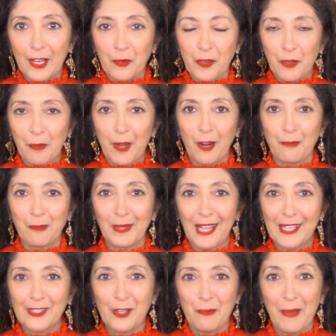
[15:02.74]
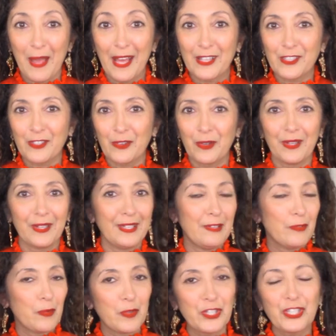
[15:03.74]
with a pair of palazzo pants or
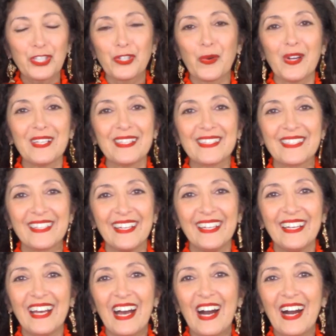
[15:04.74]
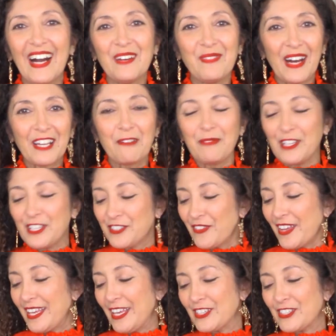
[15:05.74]
even with shorts um, on a beach
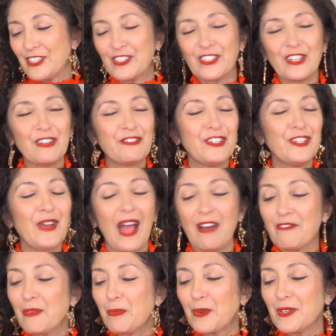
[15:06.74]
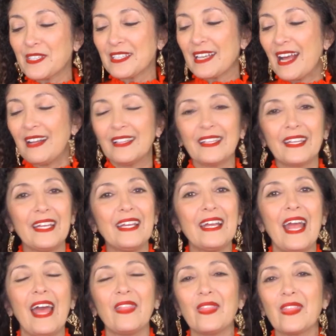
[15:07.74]
vacation. So if you have the
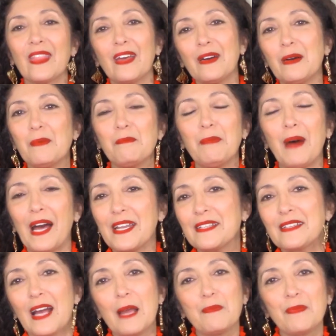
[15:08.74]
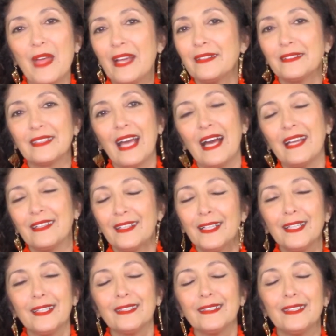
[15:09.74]
personality and the body type that, that
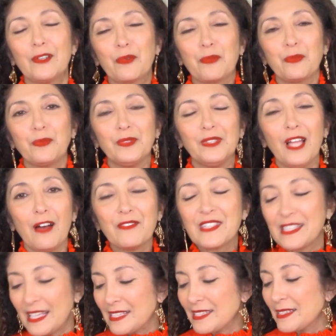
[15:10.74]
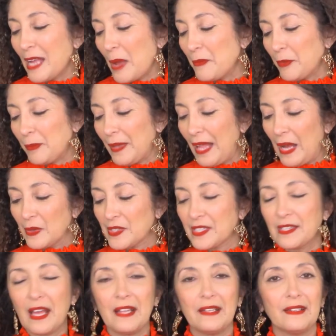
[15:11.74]
you know, loves this type of blouse,
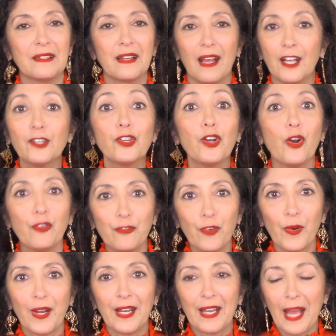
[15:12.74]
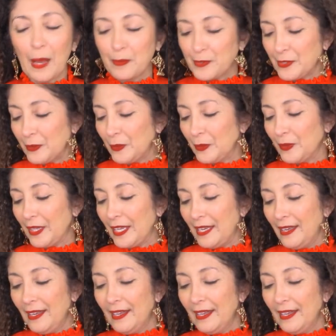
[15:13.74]
then go for it. Absolutely.